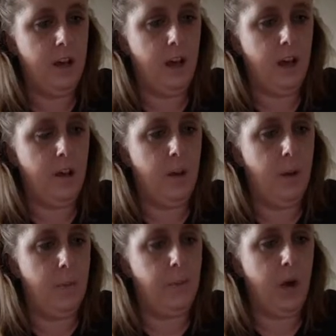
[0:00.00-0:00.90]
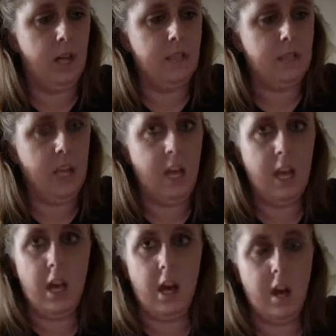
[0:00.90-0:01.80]
unboxing
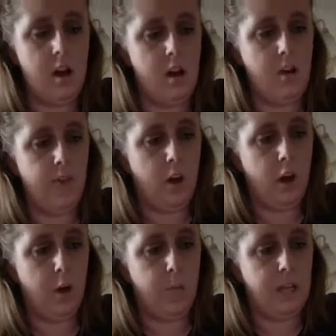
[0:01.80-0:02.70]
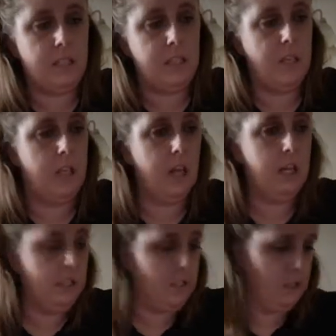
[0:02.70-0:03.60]
of our
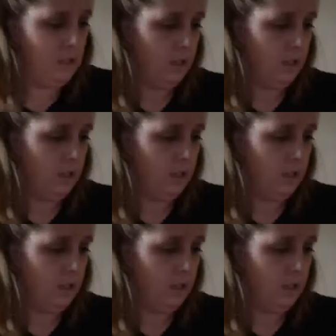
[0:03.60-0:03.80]
Boxyluxe,